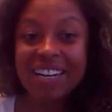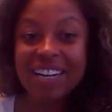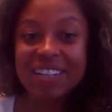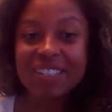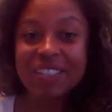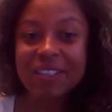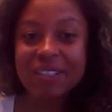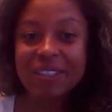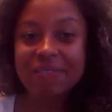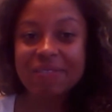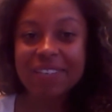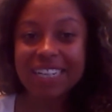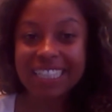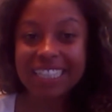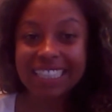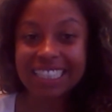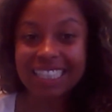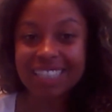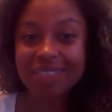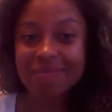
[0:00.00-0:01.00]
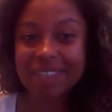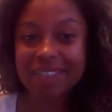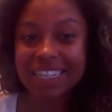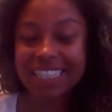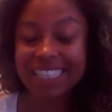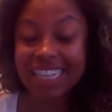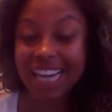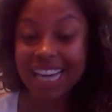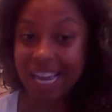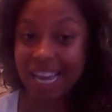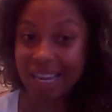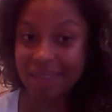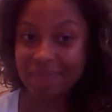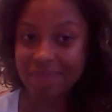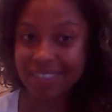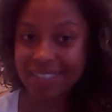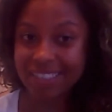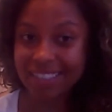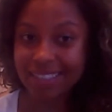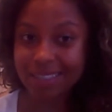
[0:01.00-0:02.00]
So it's been a little bit of time
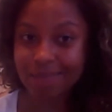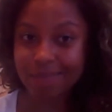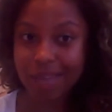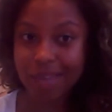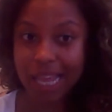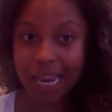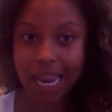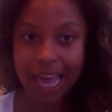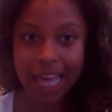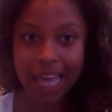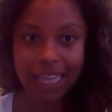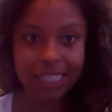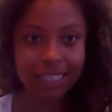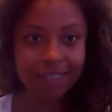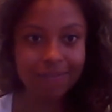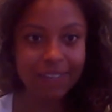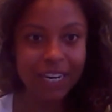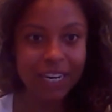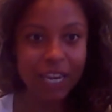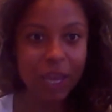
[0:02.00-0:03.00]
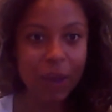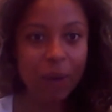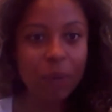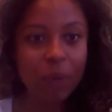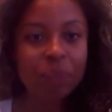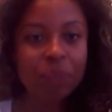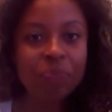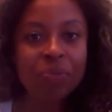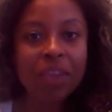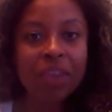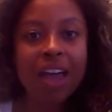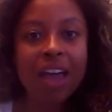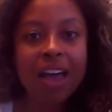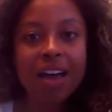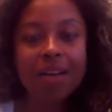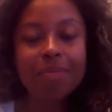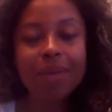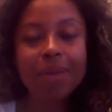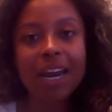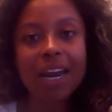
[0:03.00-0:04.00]
since my last video,
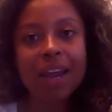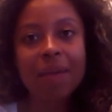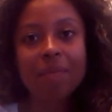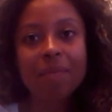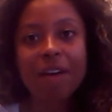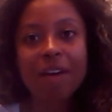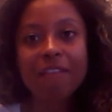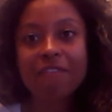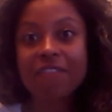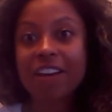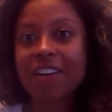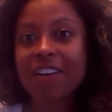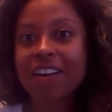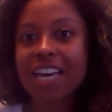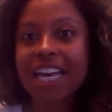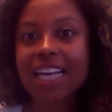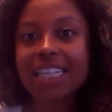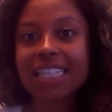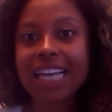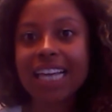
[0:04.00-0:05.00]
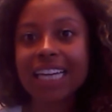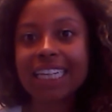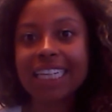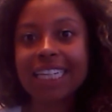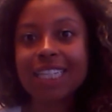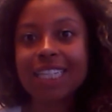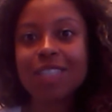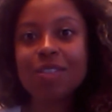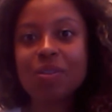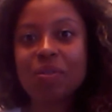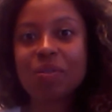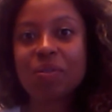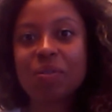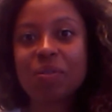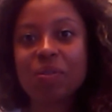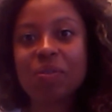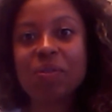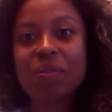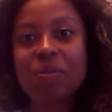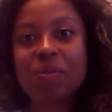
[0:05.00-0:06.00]
but I'm very excited
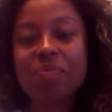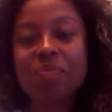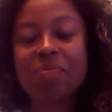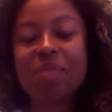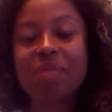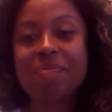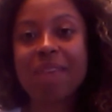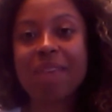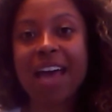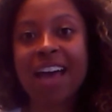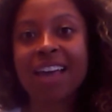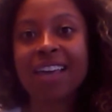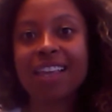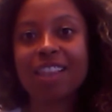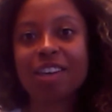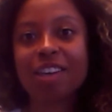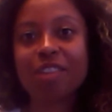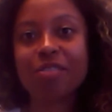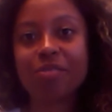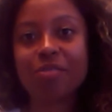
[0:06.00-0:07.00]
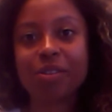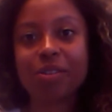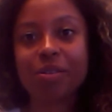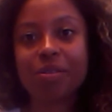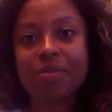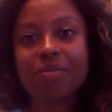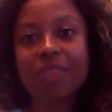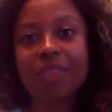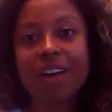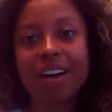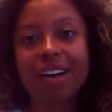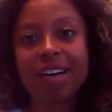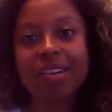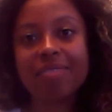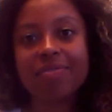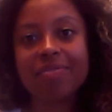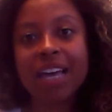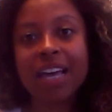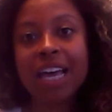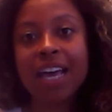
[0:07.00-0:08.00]
to be back in the groove
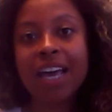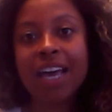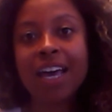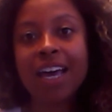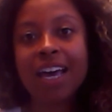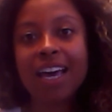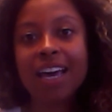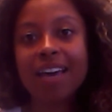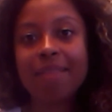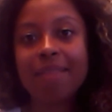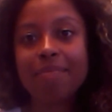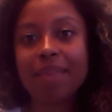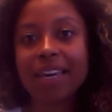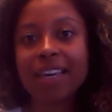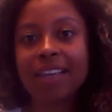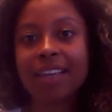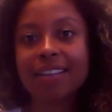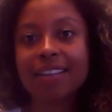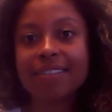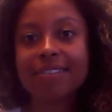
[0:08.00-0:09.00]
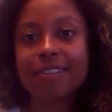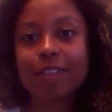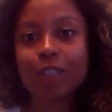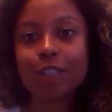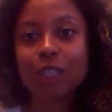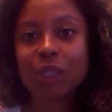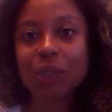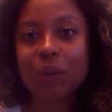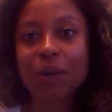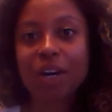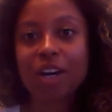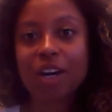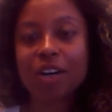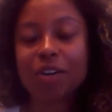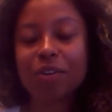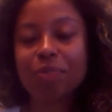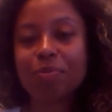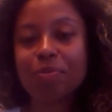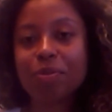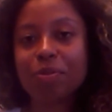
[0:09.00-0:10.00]
of making these little short
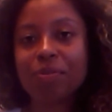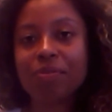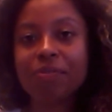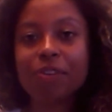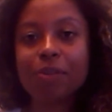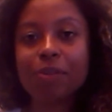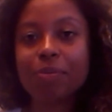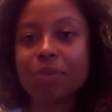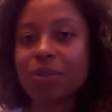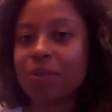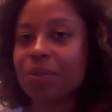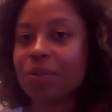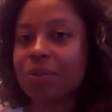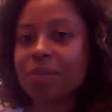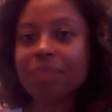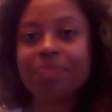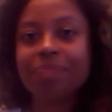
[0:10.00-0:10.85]
new moon, full moon